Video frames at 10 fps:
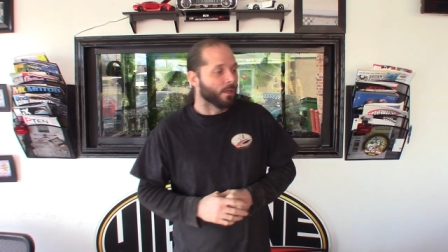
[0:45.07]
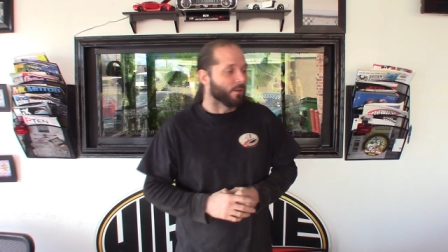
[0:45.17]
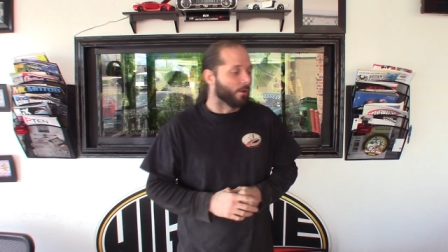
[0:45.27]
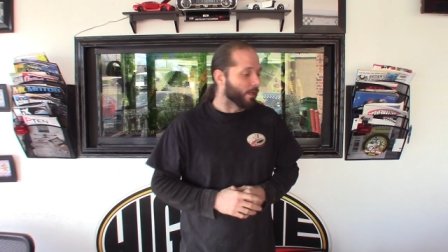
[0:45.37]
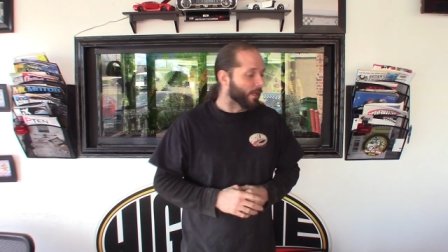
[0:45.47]

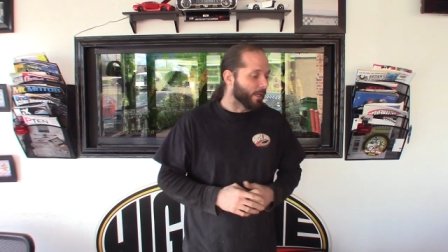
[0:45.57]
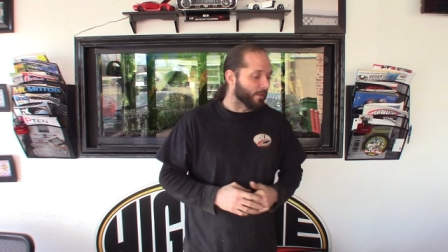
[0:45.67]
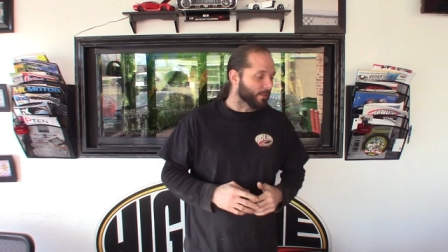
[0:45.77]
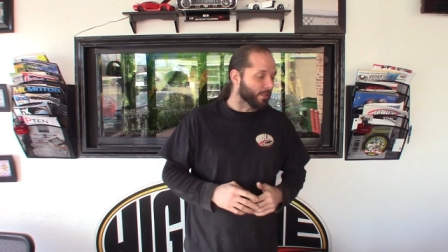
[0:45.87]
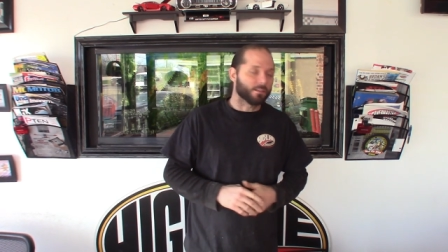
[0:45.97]
You know, it,
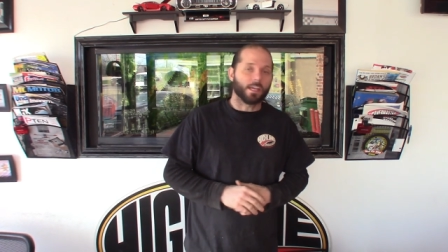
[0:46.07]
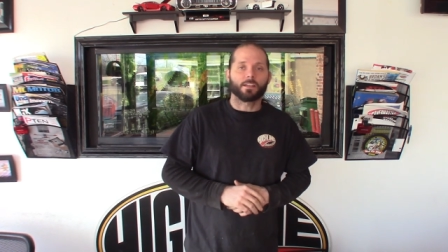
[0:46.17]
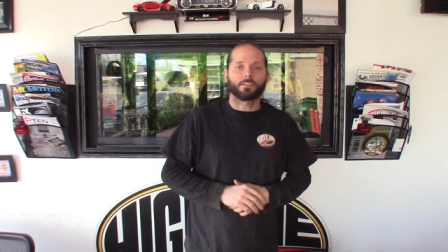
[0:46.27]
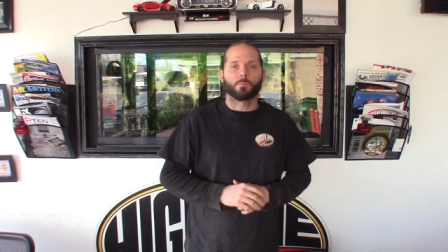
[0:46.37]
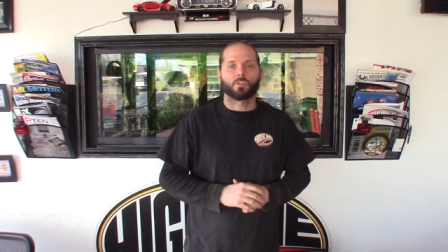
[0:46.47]
it's, it's
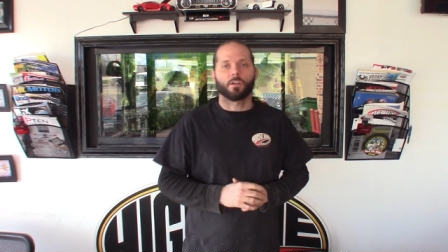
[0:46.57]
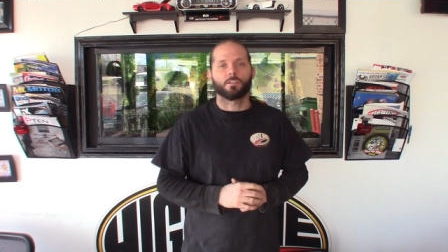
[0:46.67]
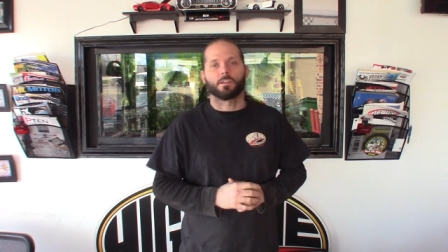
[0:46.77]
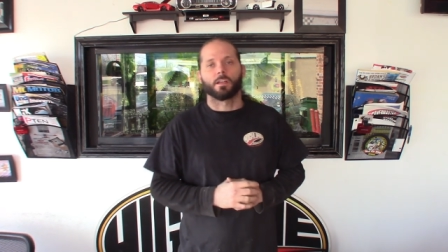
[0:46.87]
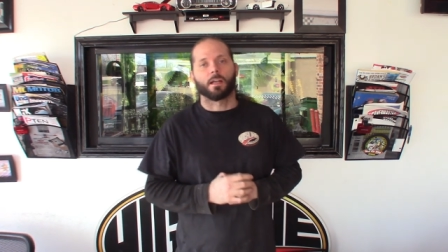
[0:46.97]
taken some
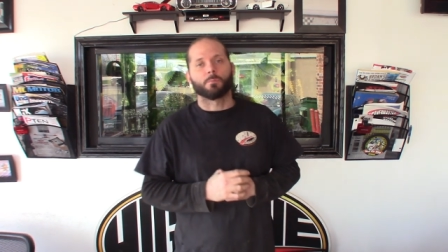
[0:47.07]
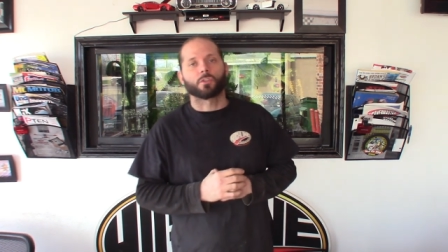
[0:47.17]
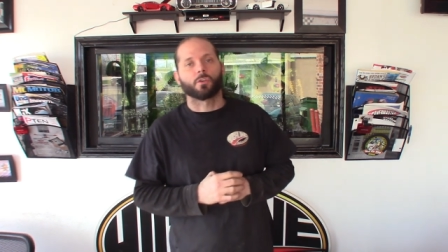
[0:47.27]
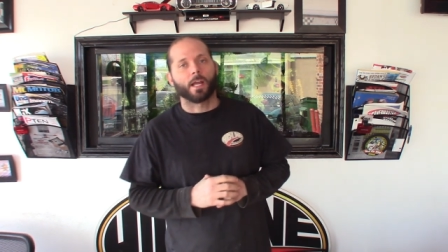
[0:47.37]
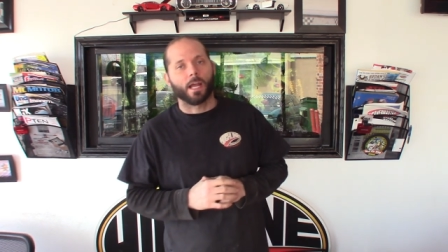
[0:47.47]
adjustment, and I'm
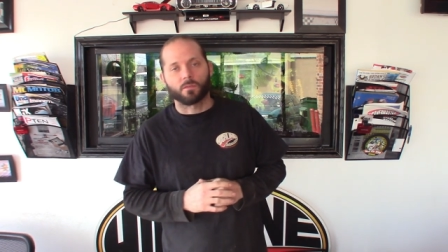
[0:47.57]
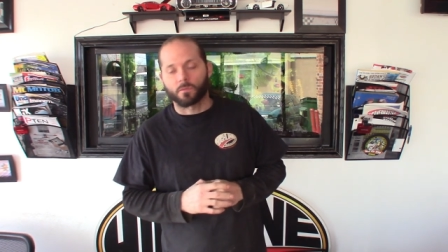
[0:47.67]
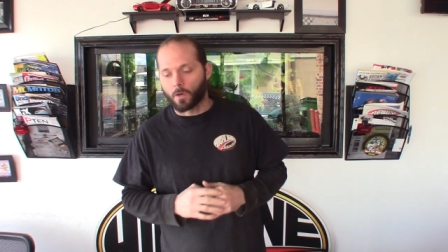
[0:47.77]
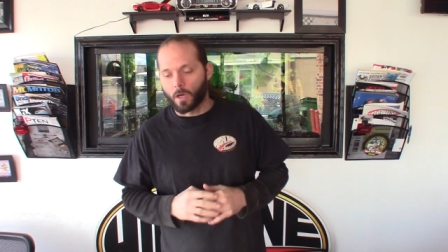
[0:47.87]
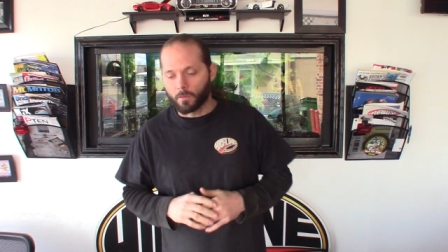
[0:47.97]
sure it has
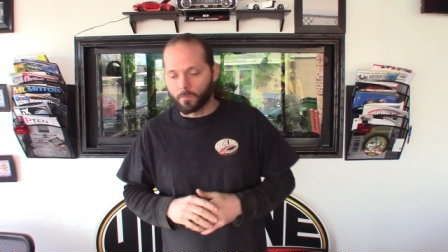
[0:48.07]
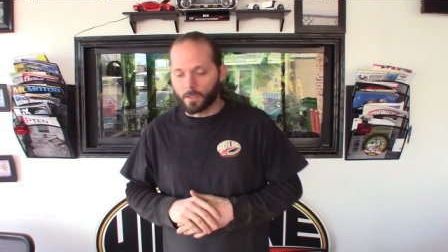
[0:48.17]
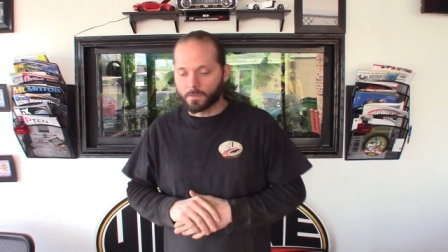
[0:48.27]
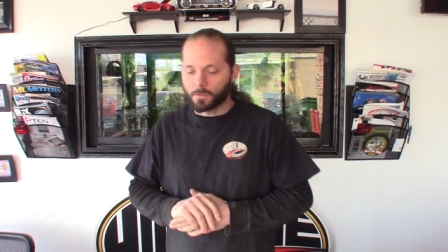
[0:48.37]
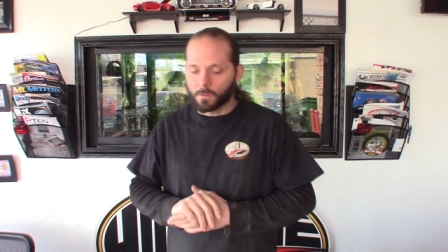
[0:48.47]
for all of
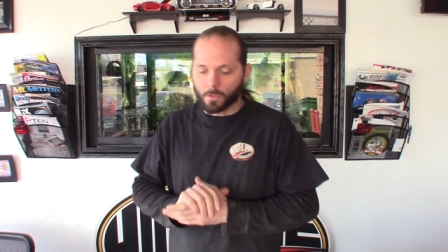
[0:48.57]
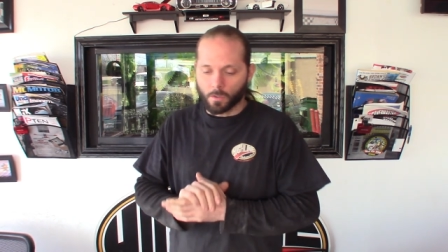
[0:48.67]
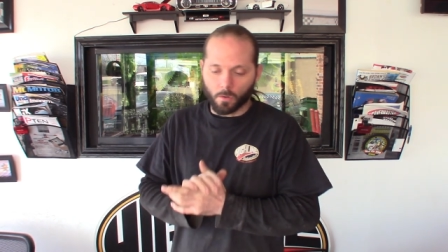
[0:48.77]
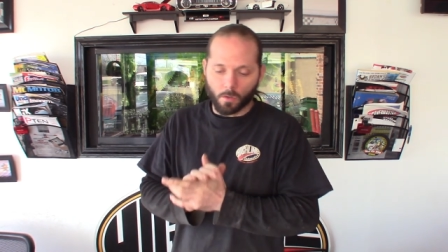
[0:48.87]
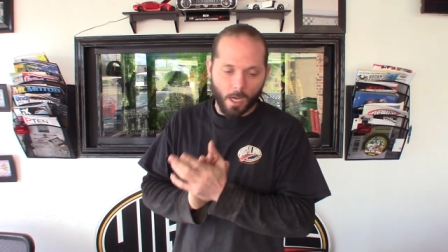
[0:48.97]
us. You
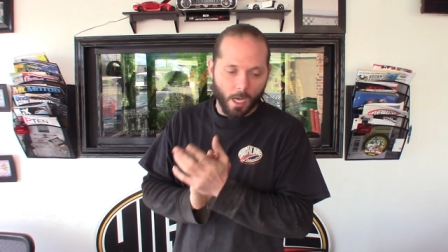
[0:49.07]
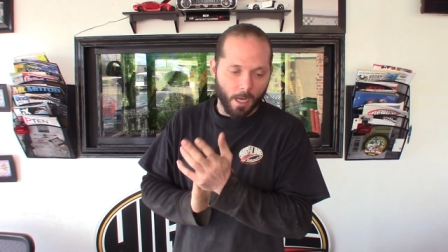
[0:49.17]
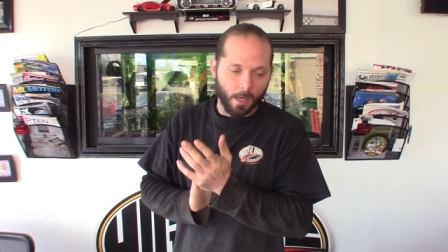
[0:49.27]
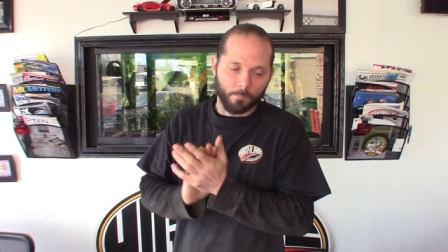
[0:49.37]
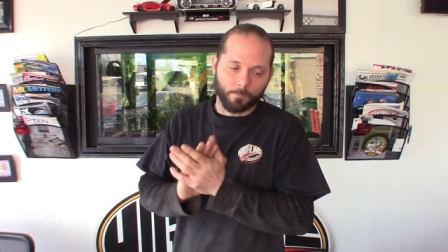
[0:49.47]
know,
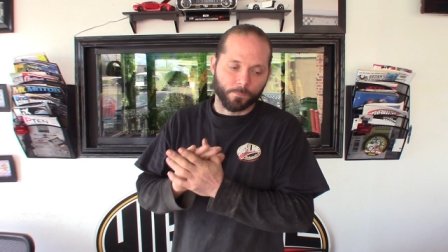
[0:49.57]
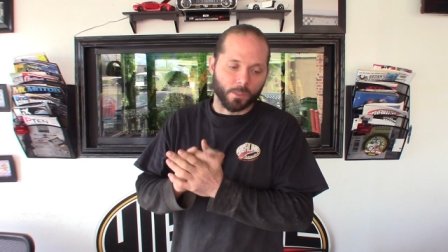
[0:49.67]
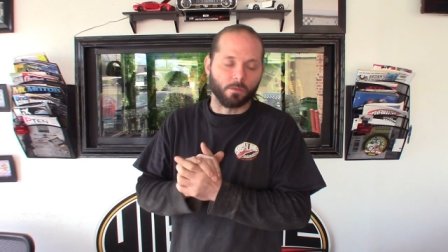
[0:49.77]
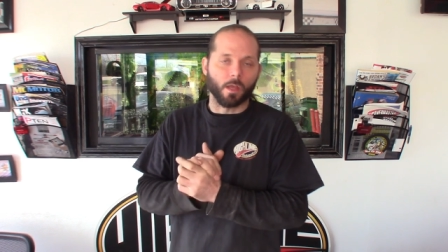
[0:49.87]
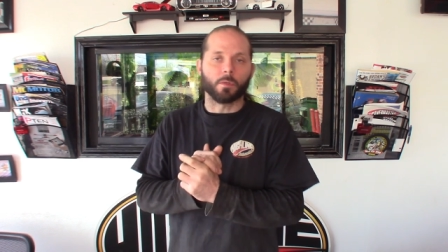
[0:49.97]
um,
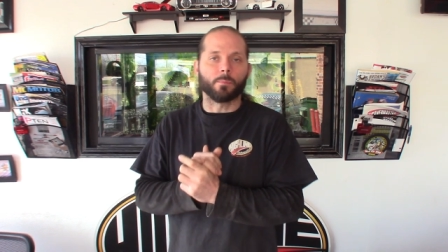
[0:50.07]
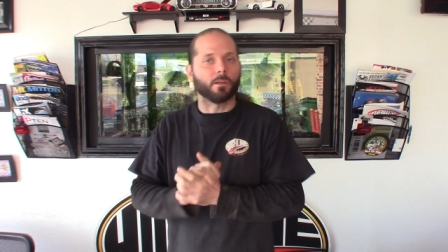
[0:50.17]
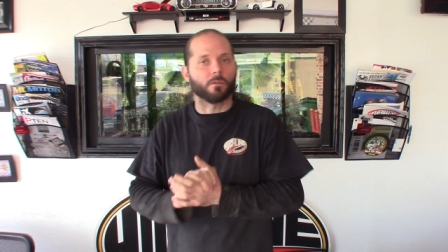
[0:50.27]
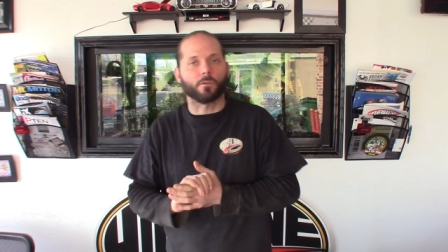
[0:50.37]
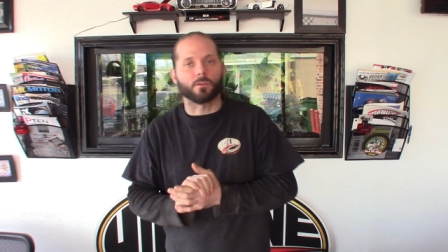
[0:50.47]
let me be
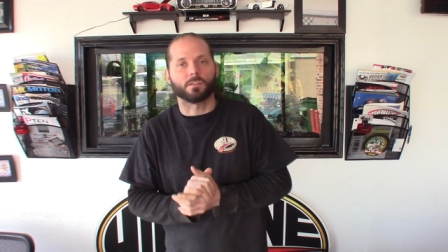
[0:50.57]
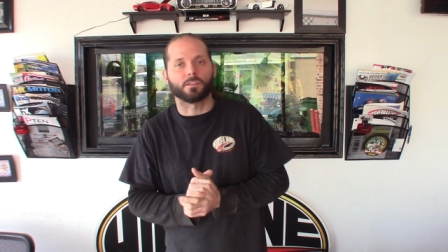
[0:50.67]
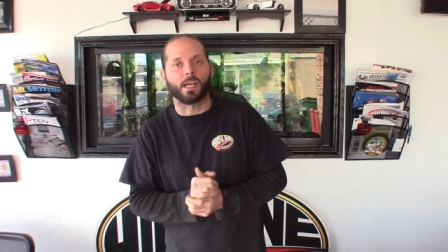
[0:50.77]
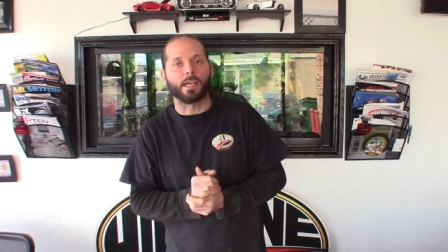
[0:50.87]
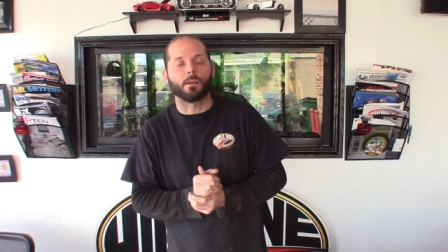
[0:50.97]
the first to
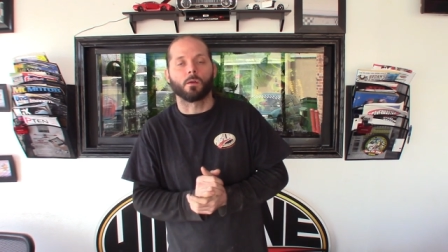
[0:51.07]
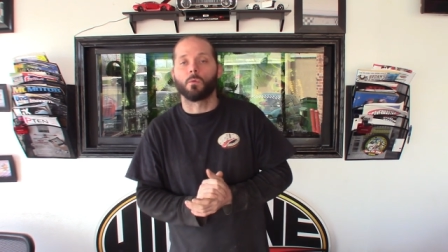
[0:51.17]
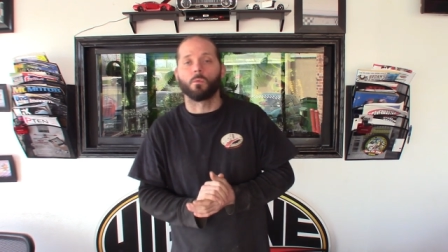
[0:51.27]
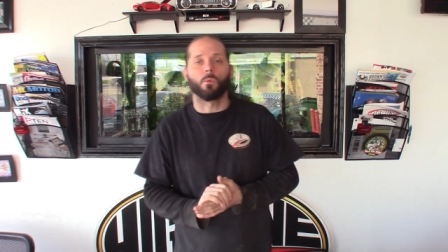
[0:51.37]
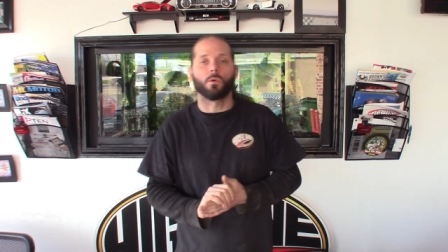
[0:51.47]
say,
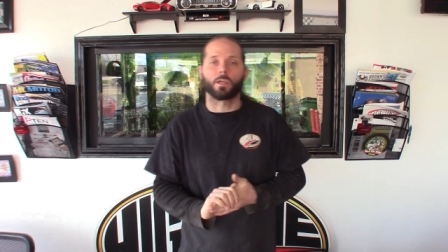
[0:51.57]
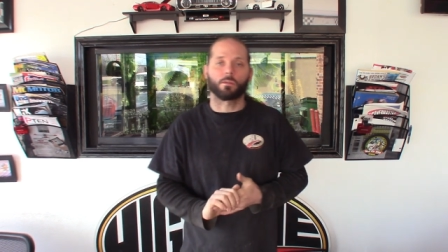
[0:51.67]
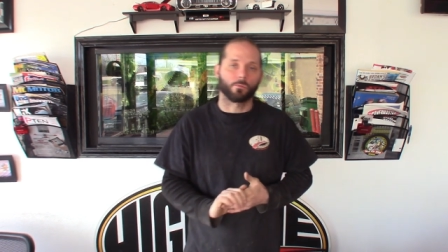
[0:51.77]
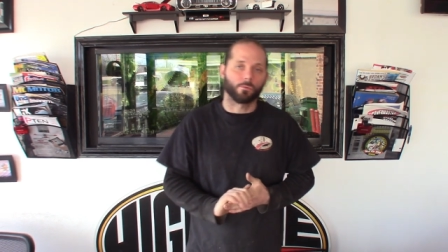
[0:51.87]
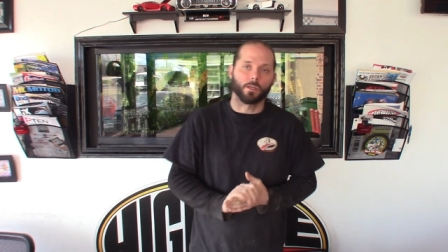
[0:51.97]
we'll
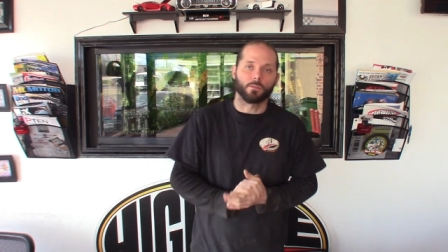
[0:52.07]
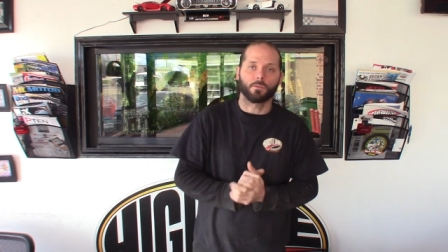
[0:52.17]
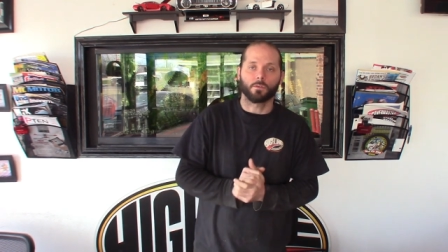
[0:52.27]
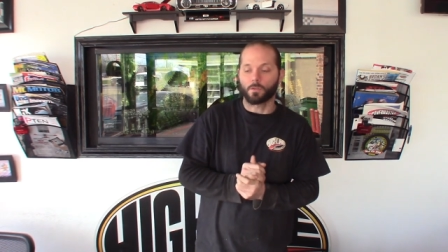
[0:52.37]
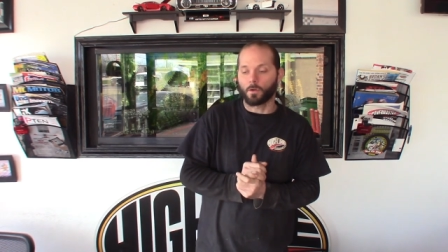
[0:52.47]
get through
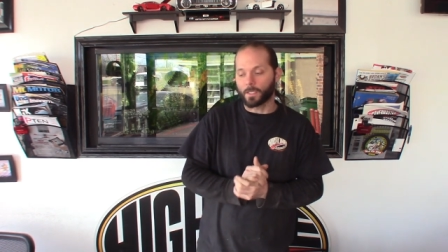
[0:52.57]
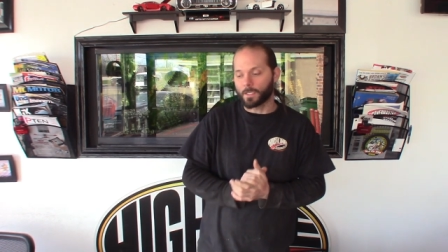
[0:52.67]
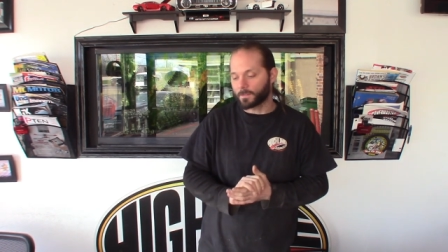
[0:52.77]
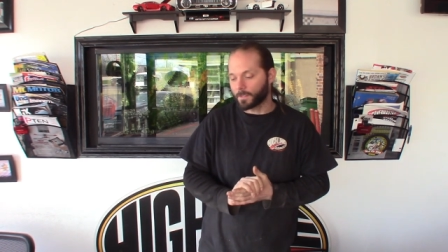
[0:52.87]
this. You know, it's...